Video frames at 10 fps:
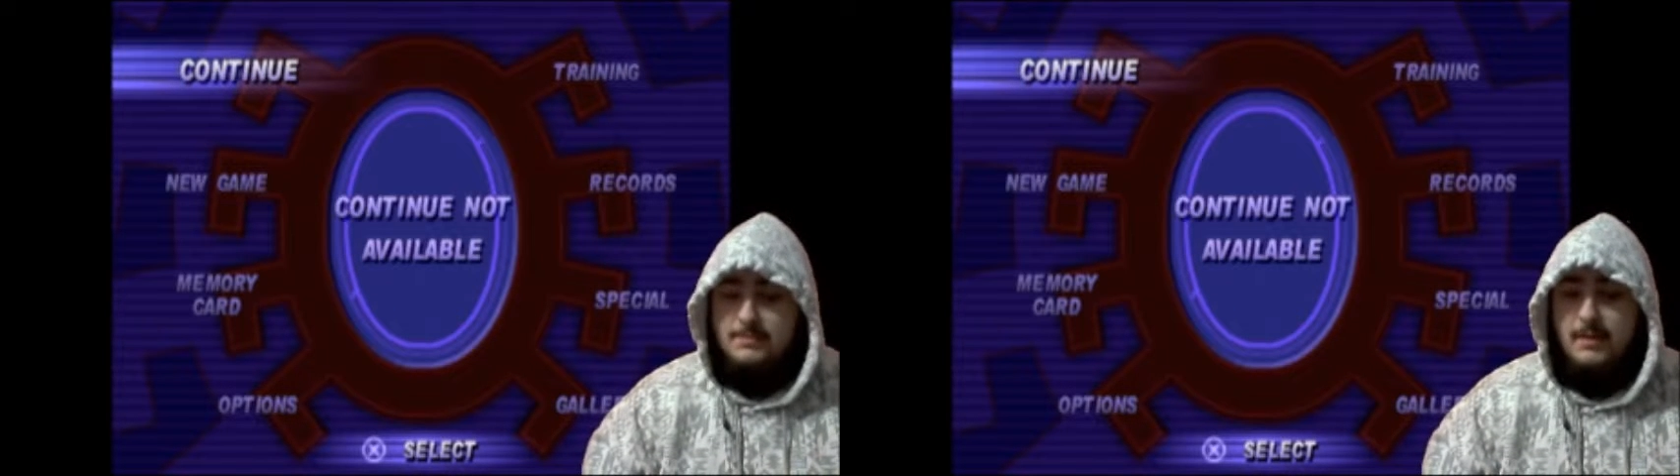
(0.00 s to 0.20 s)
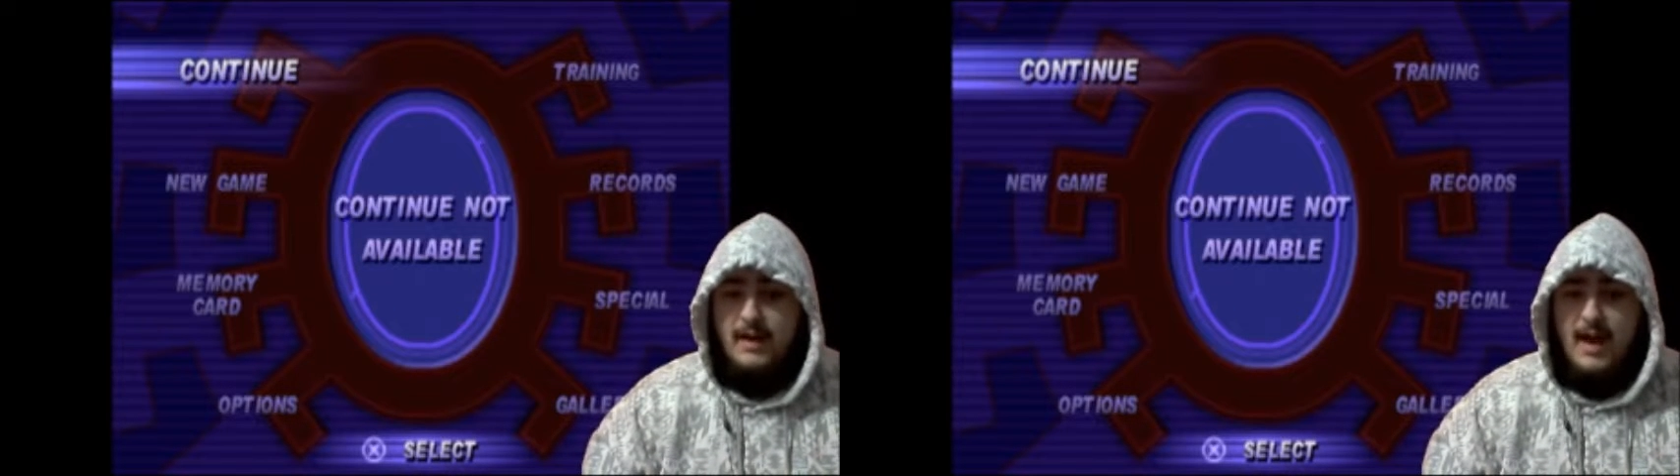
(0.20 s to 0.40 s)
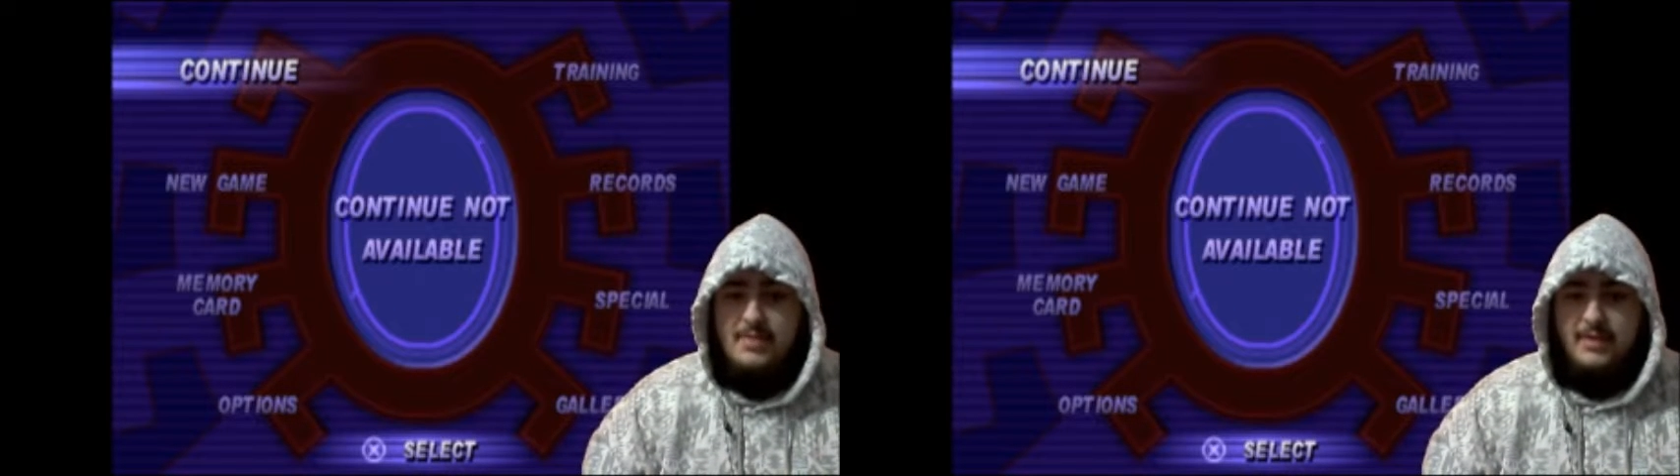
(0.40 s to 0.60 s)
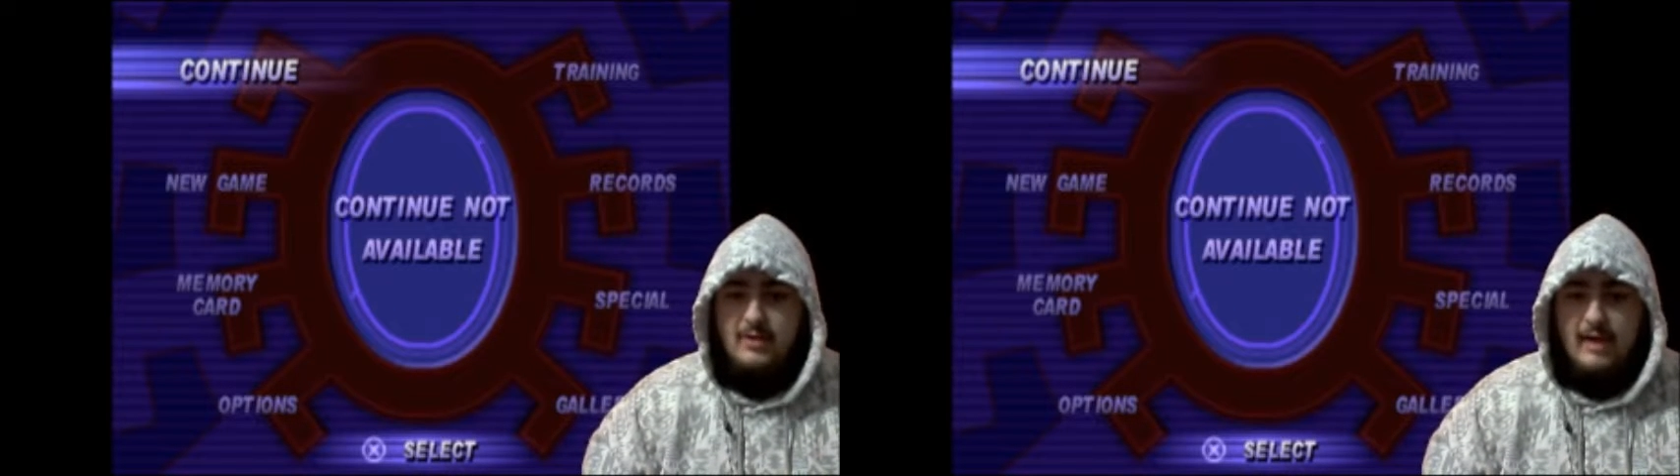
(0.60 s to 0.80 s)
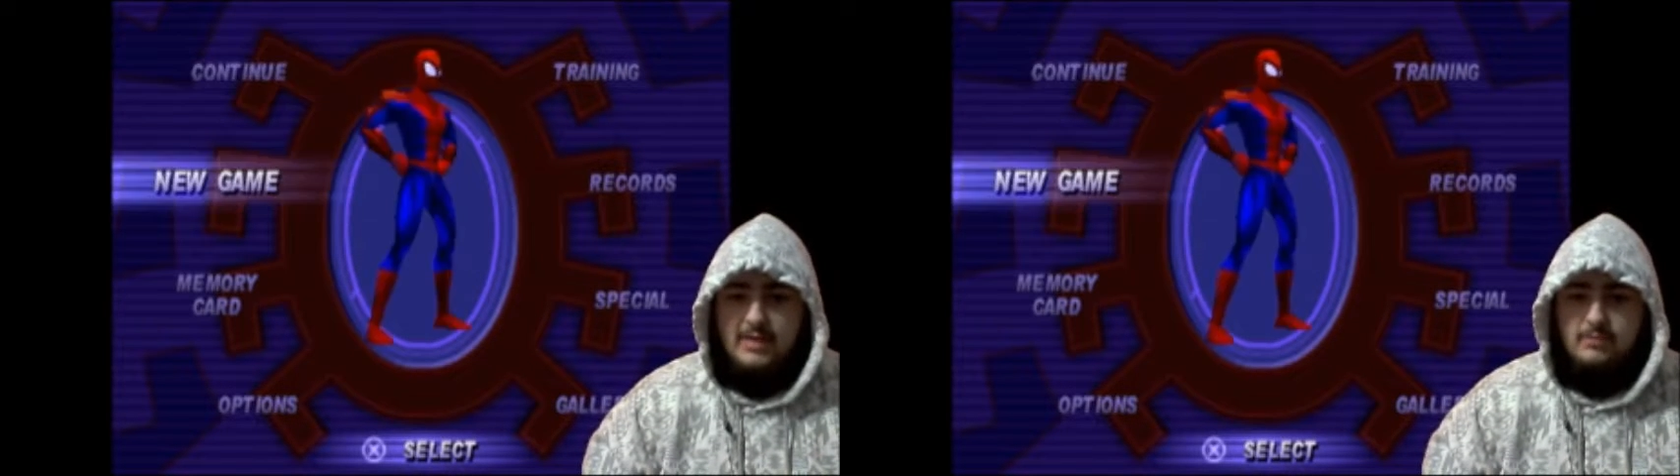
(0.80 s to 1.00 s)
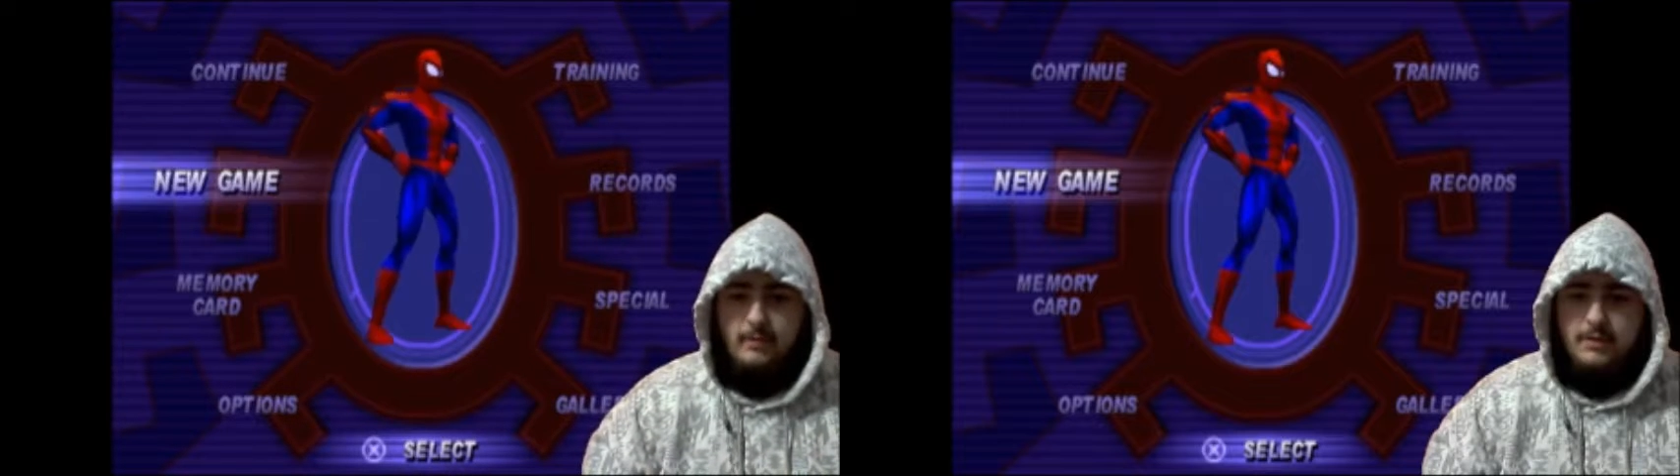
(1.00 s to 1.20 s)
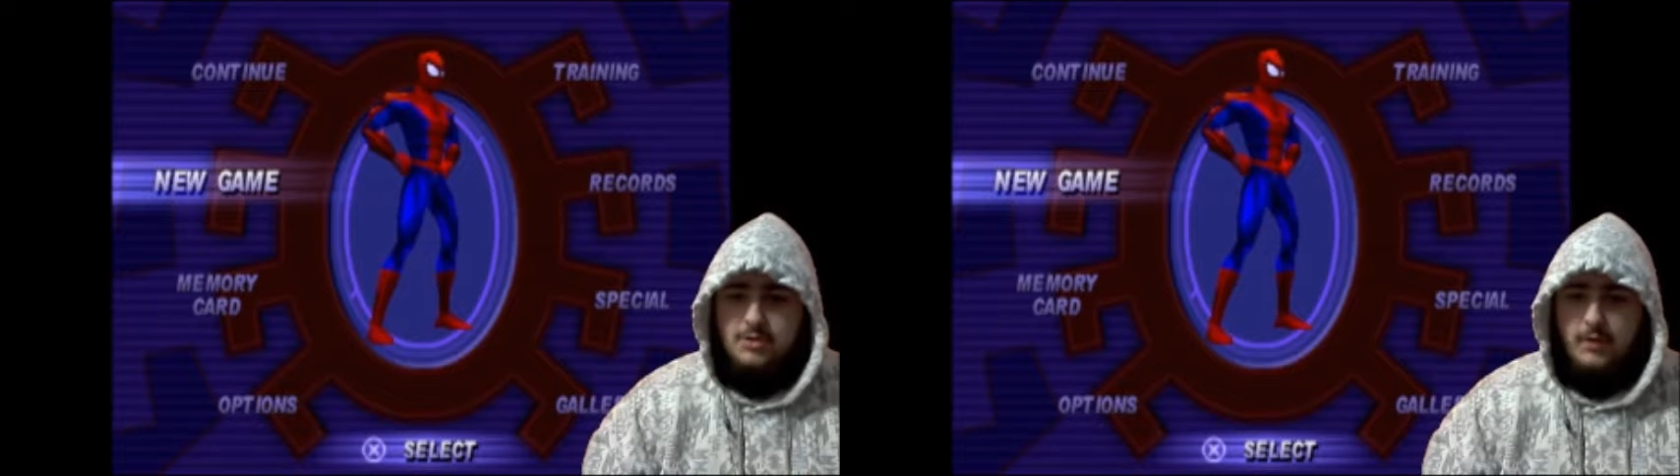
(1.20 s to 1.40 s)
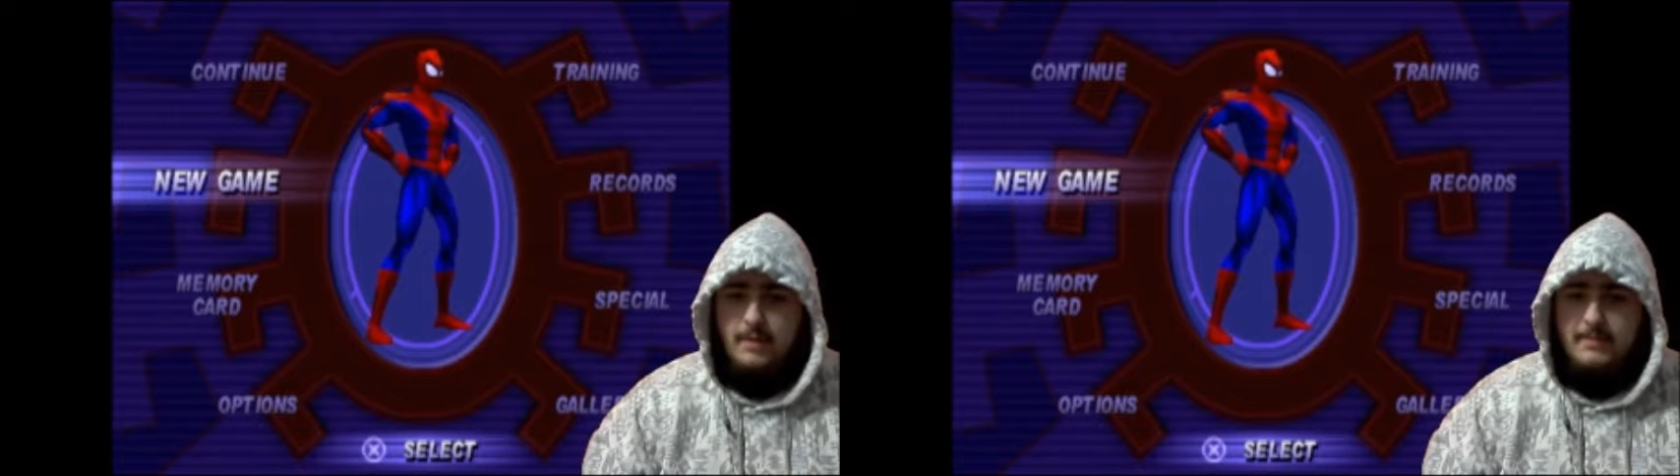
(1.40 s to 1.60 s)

but I think you guys will enjoy it